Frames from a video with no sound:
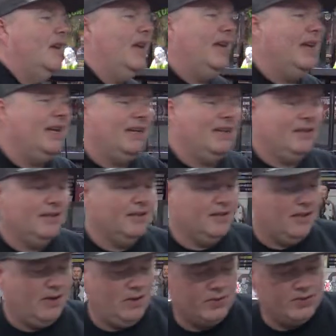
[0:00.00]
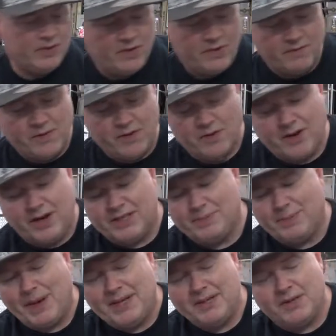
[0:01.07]
And I also got the Crash
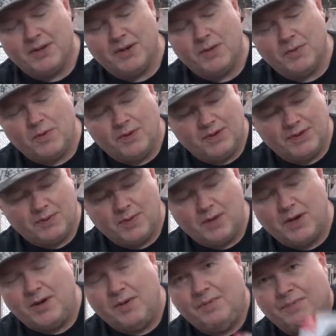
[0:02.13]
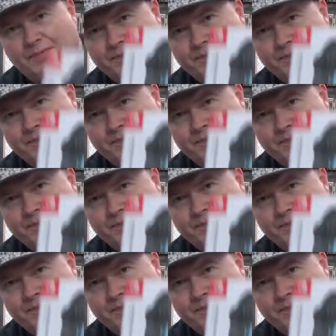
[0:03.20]
Bandicoot one as well,